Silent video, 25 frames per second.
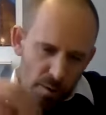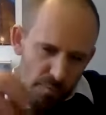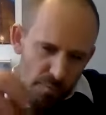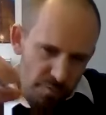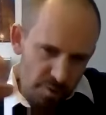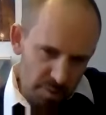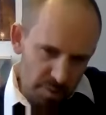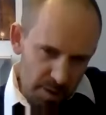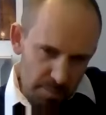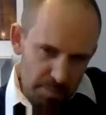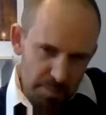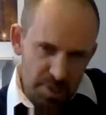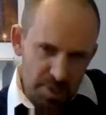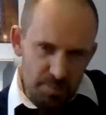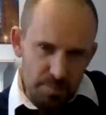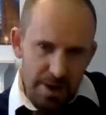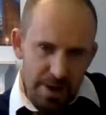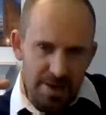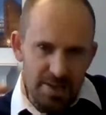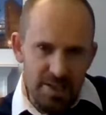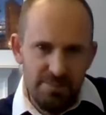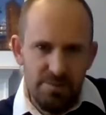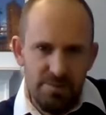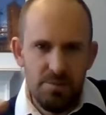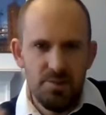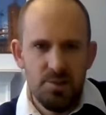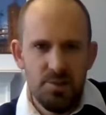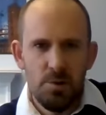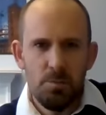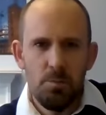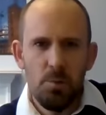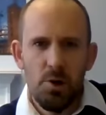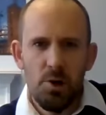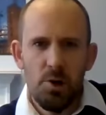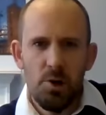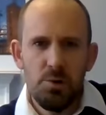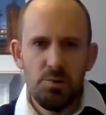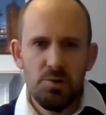From the perspective of
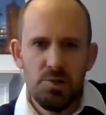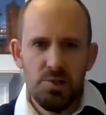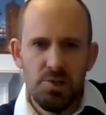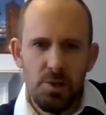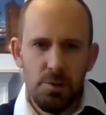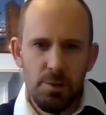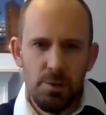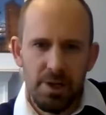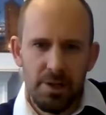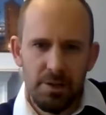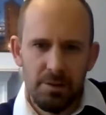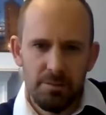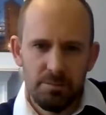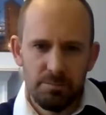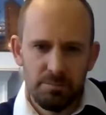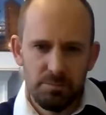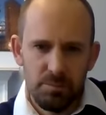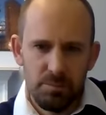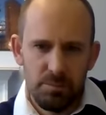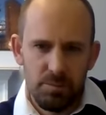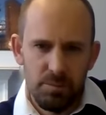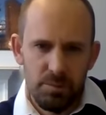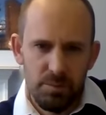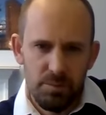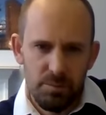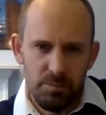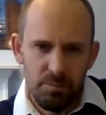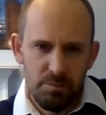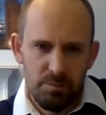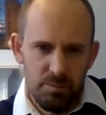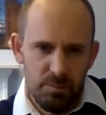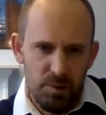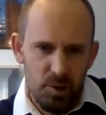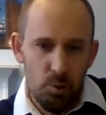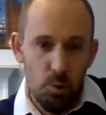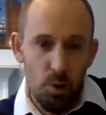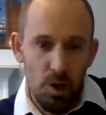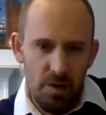someone who's doing
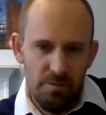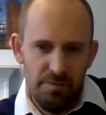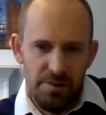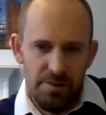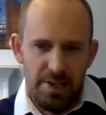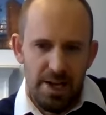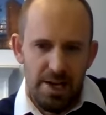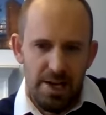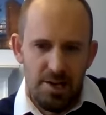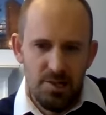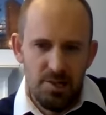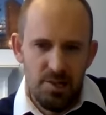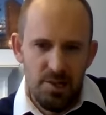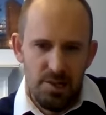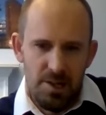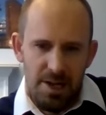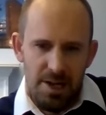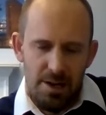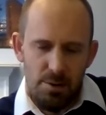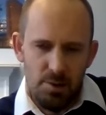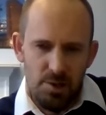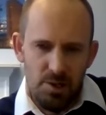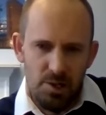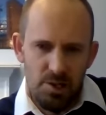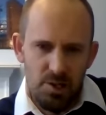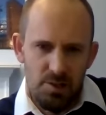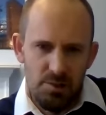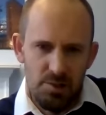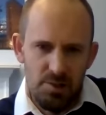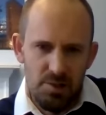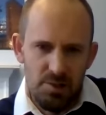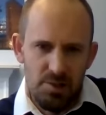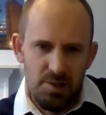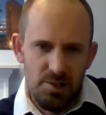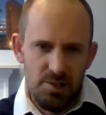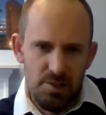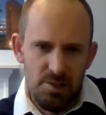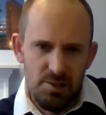the qualification now, can you
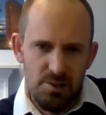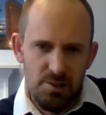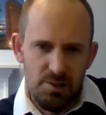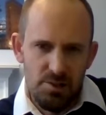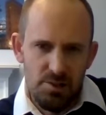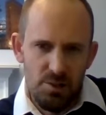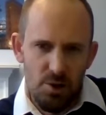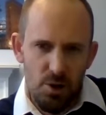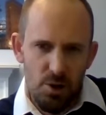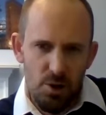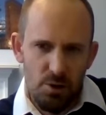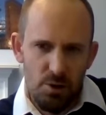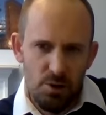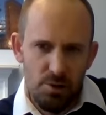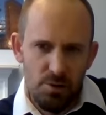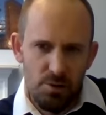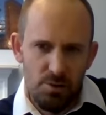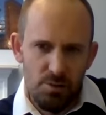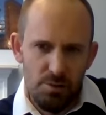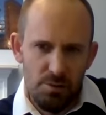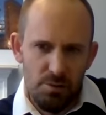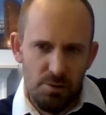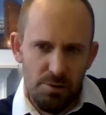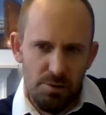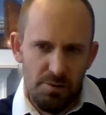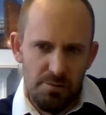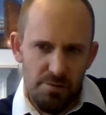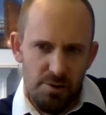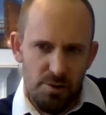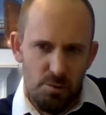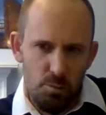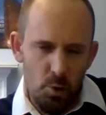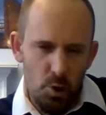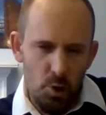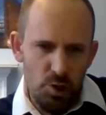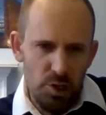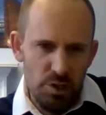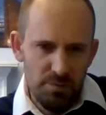just talk through
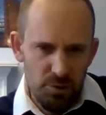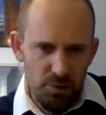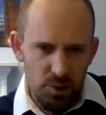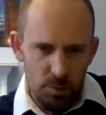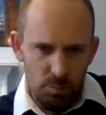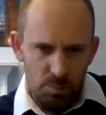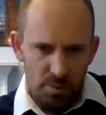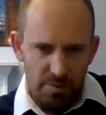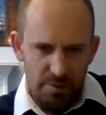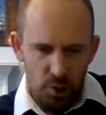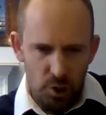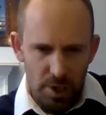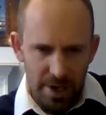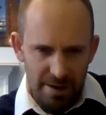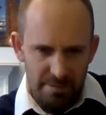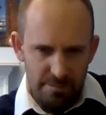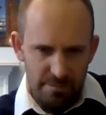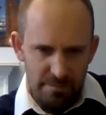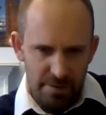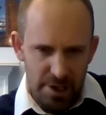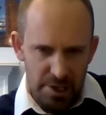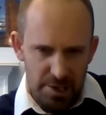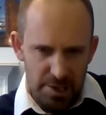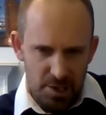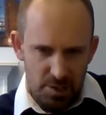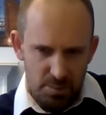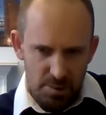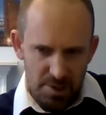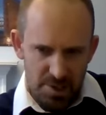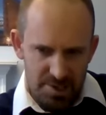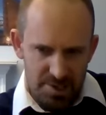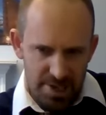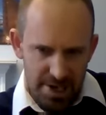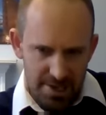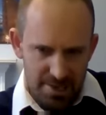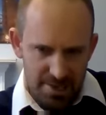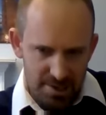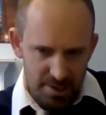what you've done with your MVQ
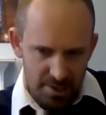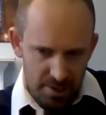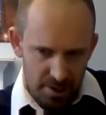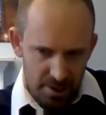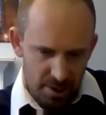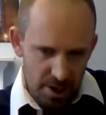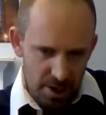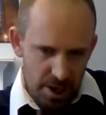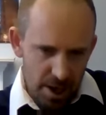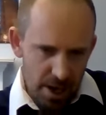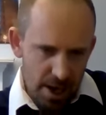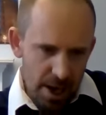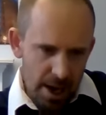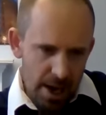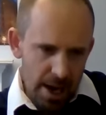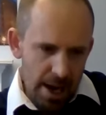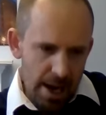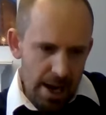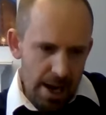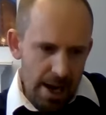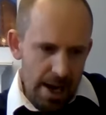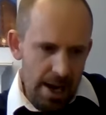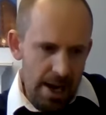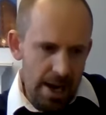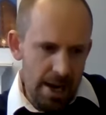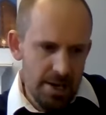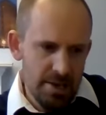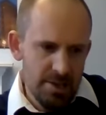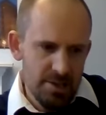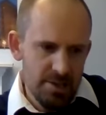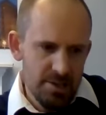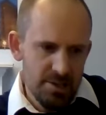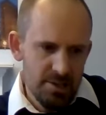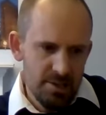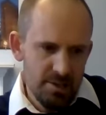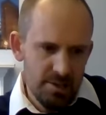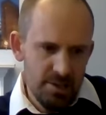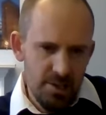assessor?
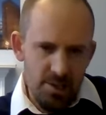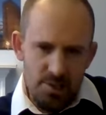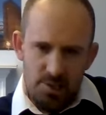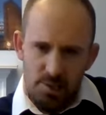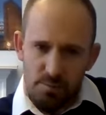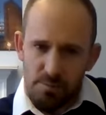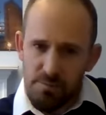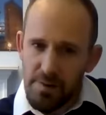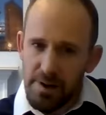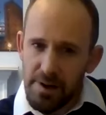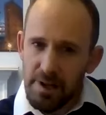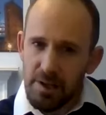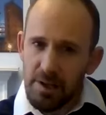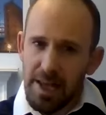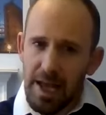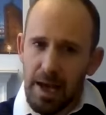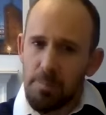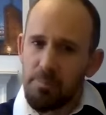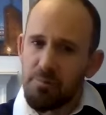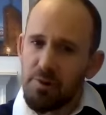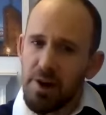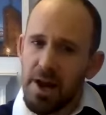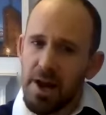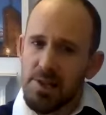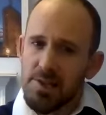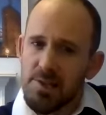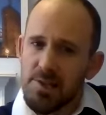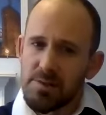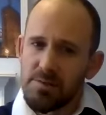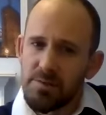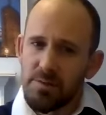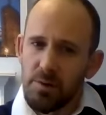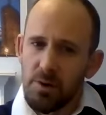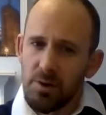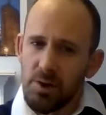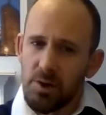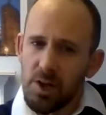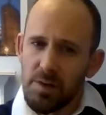And did you feel apprehensive
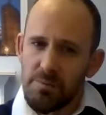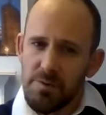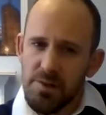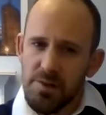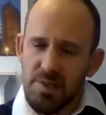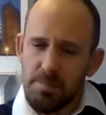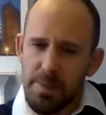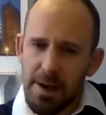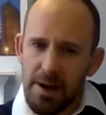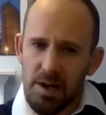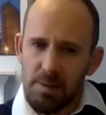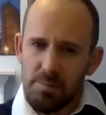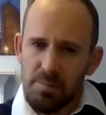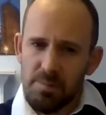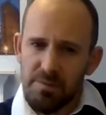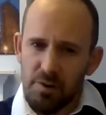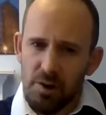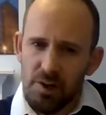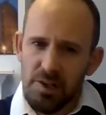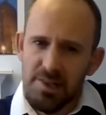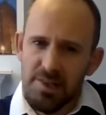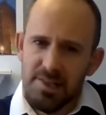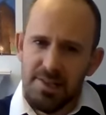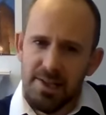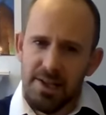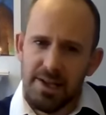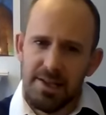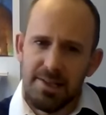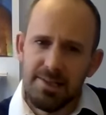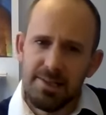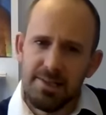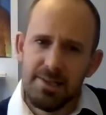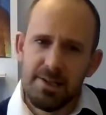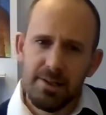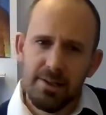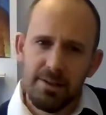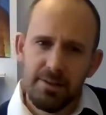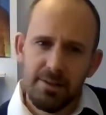or nervous about it before you
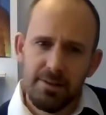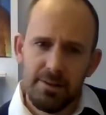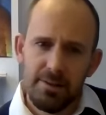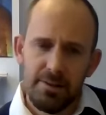started?